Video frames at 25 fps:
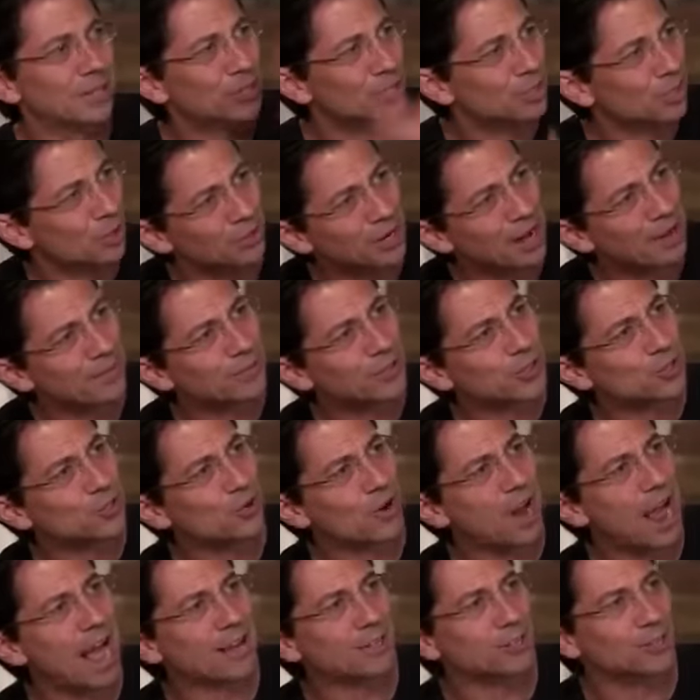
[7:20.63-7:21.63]
They just go down the
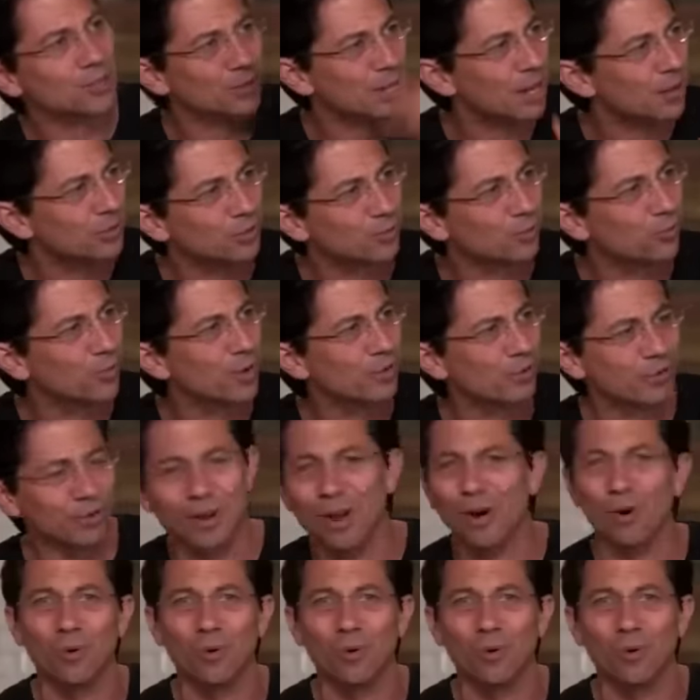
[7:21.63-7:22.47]
tracks, go down the river.